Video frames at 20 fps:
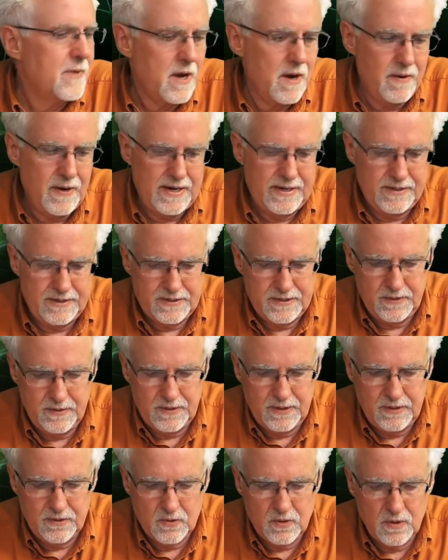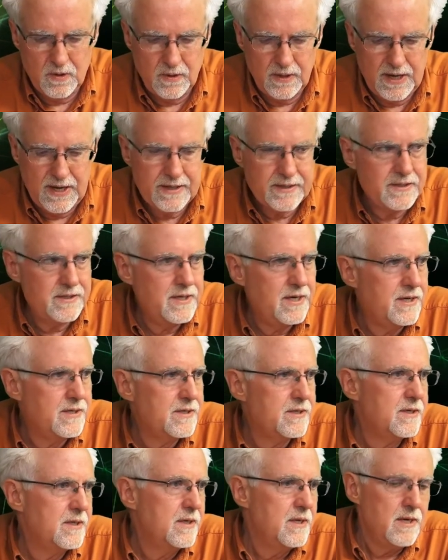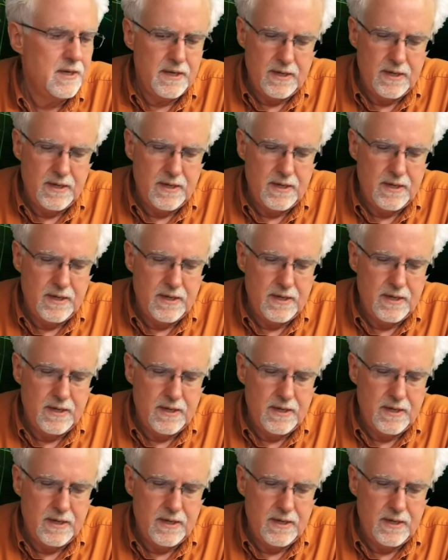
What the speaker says: All right, so Control X, yes.